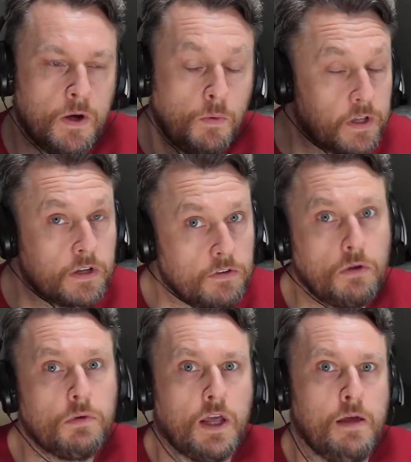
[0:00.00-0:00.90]
what they can do
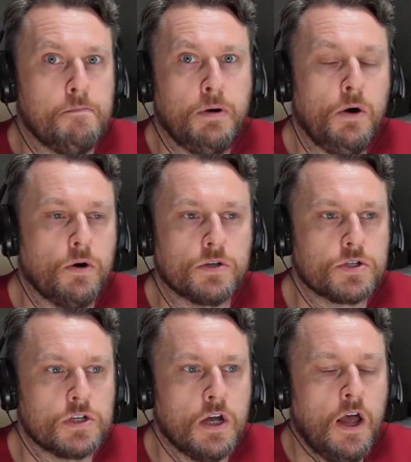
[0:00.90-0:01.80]
with it in
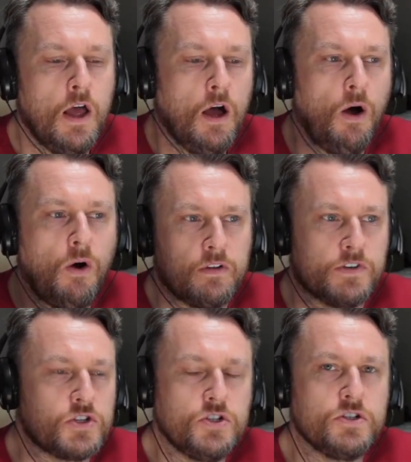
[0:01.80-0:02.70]
post, all of a
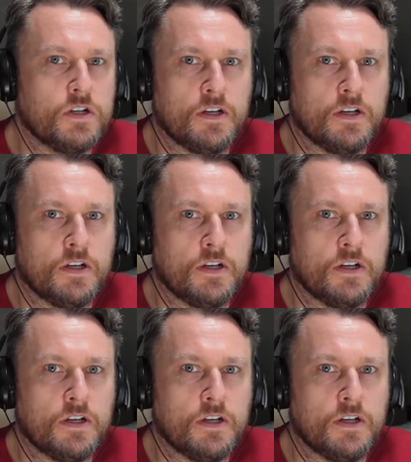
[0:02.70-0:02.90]
sudden